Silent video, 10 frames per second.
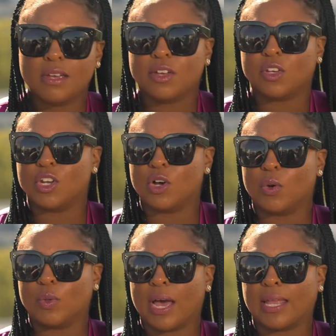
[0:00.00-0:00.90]
You
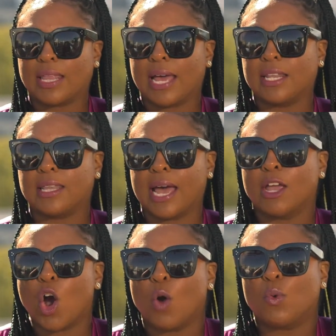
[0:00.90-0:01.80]
know, I
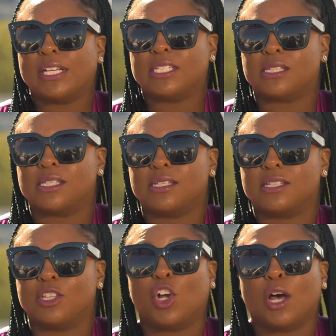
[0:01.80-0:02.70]
always
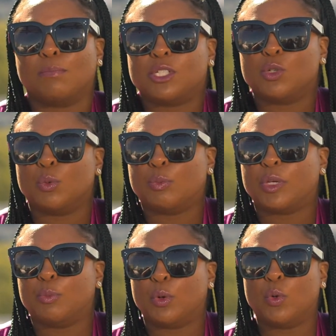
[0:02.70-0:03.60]
look up to
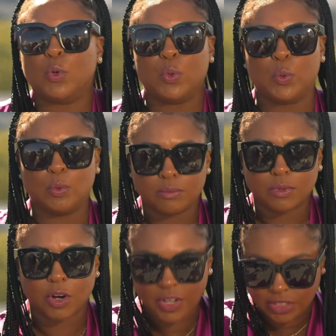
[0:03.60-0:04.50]
people who
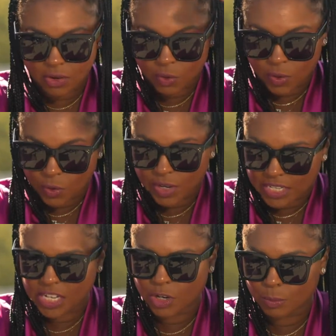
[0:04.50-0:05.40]
are
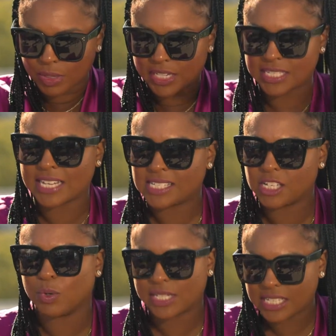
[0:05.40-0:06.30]
here because I
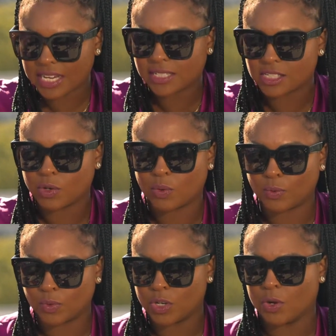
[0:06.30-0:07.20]
see what it takes. So,
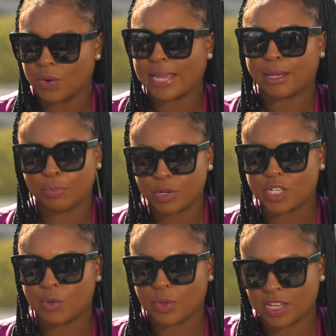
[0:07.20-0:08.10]
you know, I
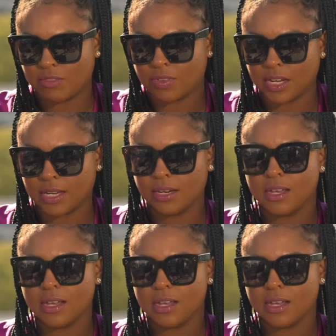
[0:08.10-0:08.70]
appreciate what they've done.